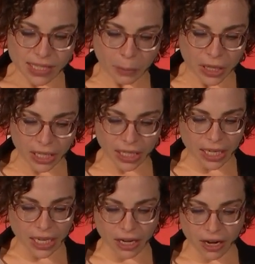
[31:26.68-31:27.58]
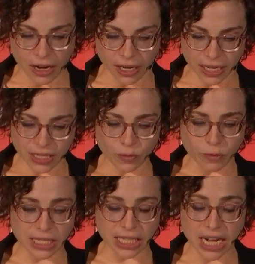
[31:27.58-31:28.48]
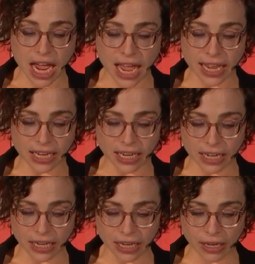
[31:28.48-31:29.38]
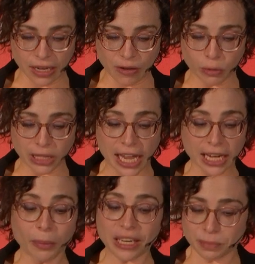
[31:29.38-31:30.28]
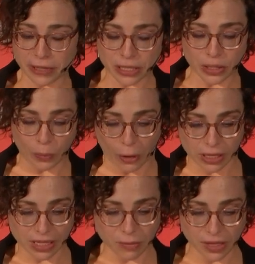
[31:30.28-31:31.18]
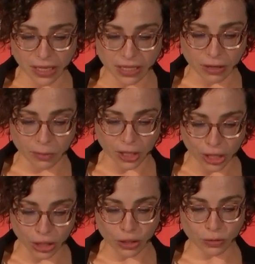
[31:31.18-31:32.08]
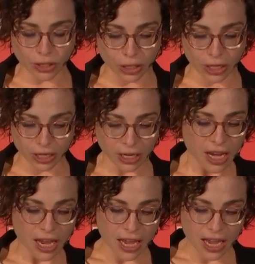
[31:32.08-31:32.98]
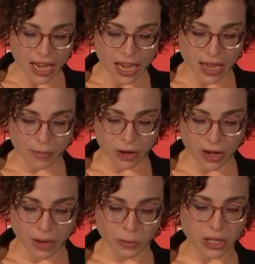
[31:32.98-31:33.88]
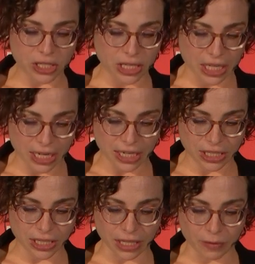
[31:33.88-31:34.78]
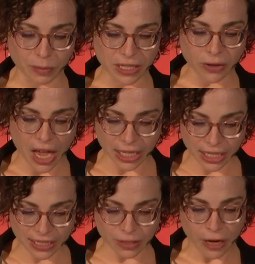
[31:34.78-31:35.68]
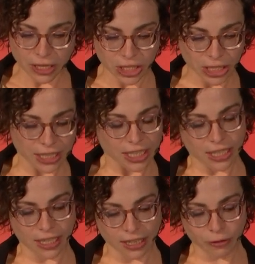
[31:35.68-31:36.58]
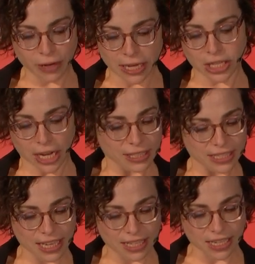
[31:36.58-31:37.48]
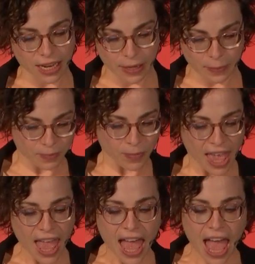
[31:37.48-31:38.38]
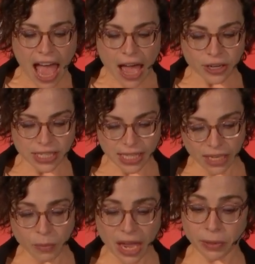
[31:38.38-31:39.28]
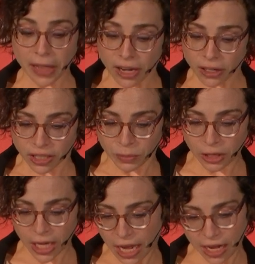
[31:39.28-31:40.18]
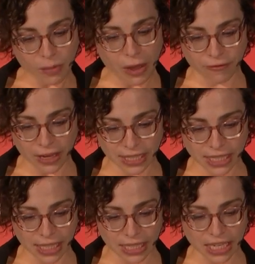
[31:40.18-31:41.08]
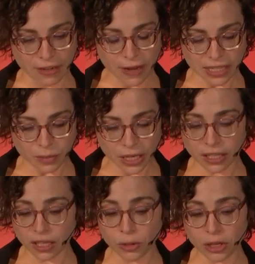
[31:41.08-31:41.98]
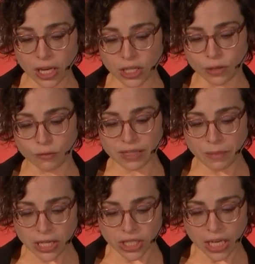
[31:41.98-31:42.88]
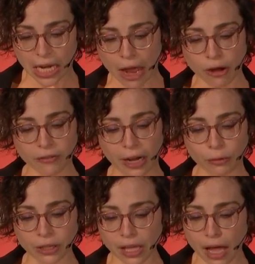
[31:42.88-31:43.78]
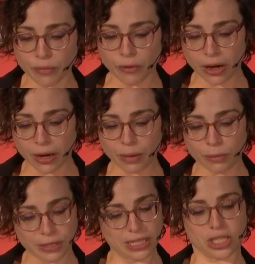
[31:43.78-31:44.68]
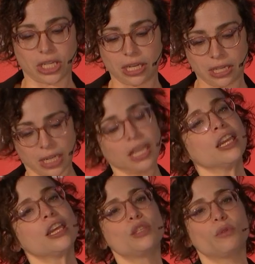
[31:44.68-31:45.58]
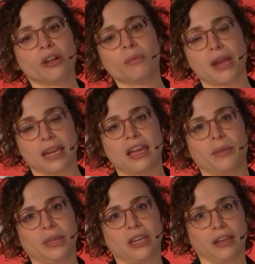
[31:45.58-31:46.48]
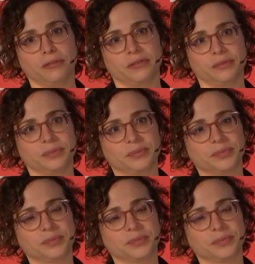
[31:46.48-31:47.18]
somebody in our audience would like me to press you more on something, and so I'm going to use her ammunition that she's giving me. So Anis Ranchin says, how does the EMA plan on communicating about vaccines? Investment in communication was mentioned. However, I would love more precision. Twitter might not be enough.